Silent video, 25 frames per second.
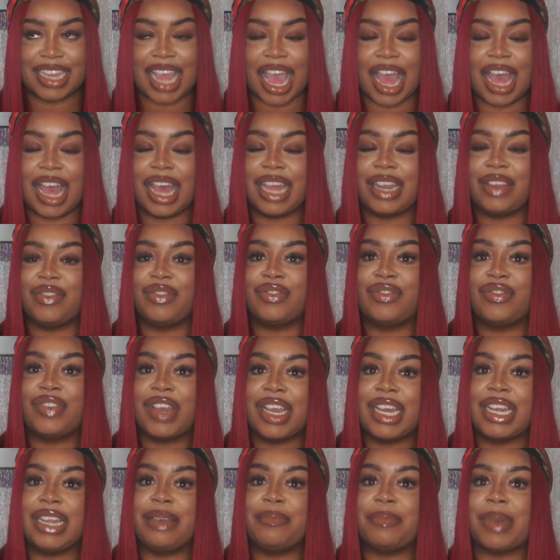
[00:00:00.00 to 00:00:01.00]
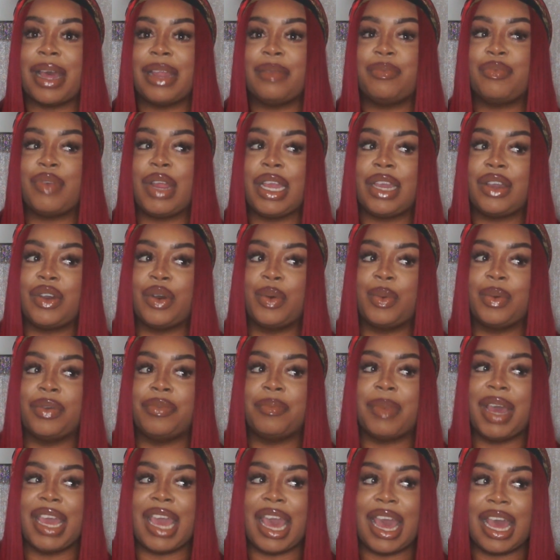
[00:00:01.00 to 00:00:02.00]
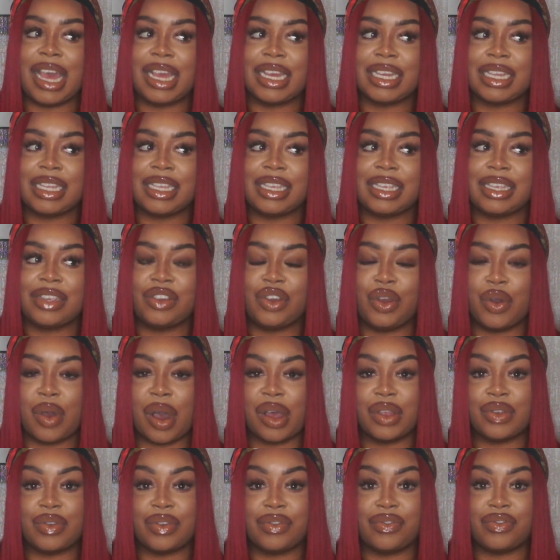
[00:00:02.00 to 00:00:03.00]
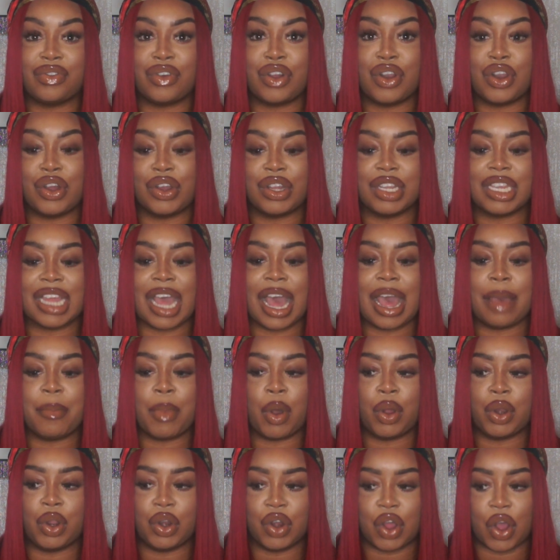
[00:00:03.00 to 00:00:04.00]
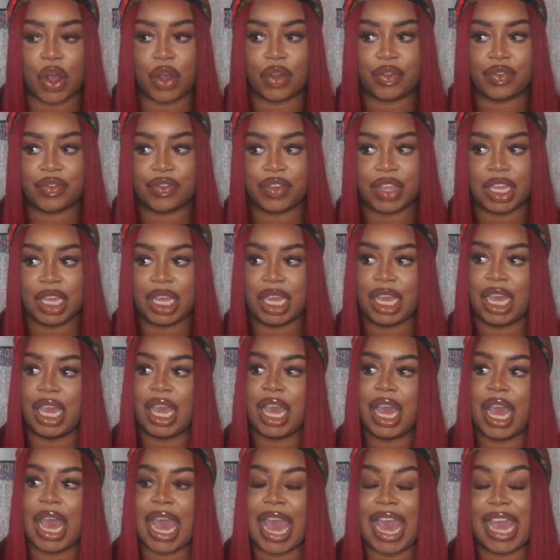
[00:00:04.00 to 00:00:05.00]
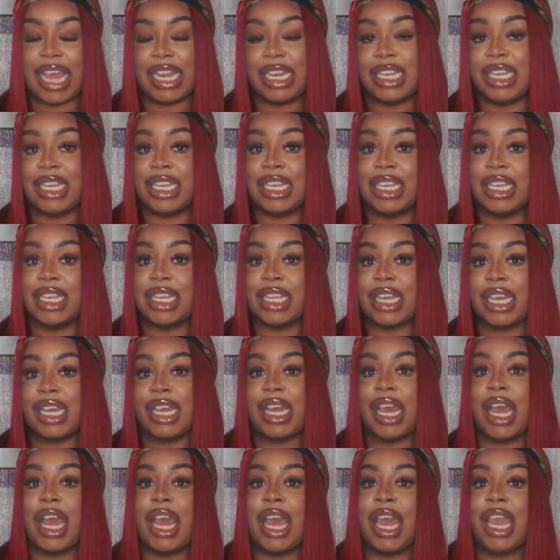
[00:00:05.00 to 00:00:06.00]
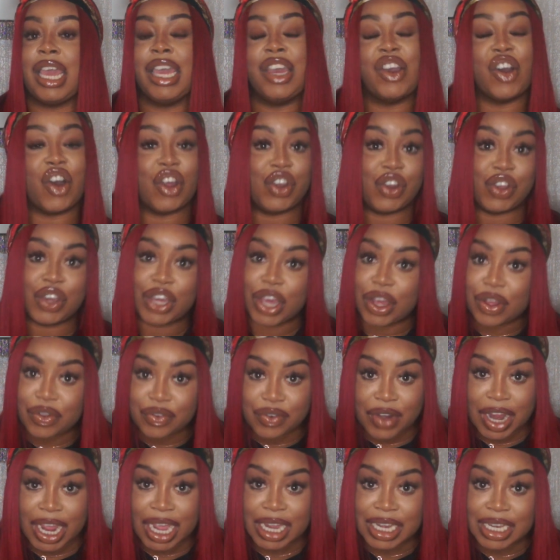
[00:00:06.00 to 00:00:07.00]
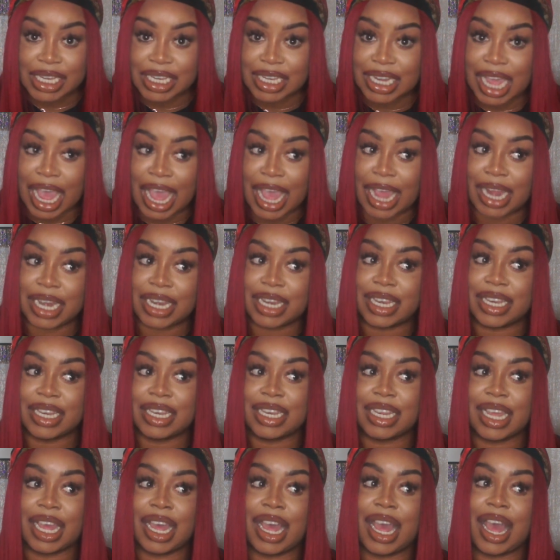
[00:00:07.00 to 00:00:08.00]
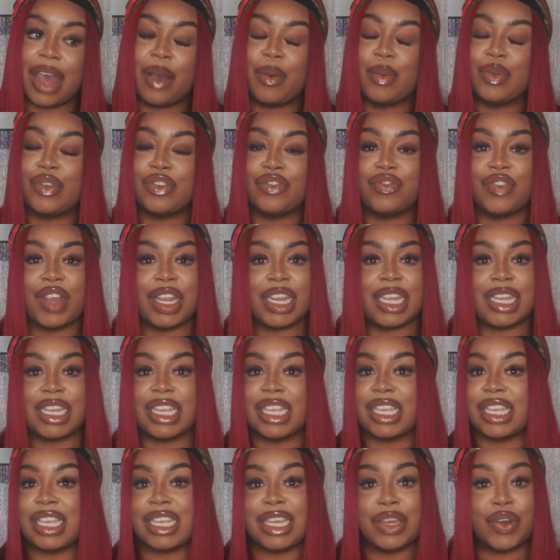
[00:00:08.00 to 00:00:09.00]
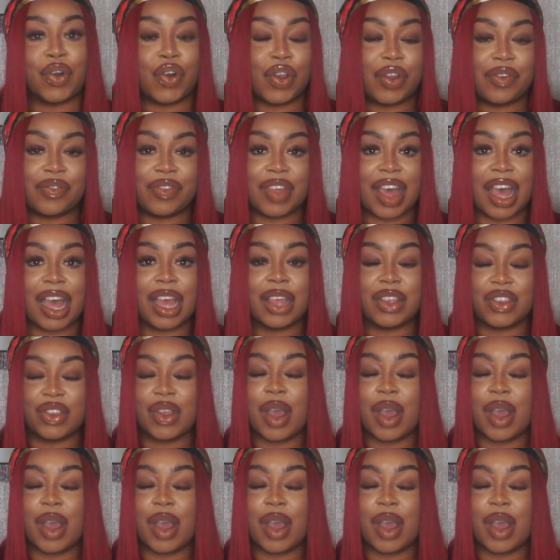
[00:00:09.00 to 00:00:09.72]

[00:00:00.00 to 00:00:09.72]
I had a really bad breakup with my ex, who I was with for a long time, on and off. And he got a new girlfriend and I wasn't ready to see all of that.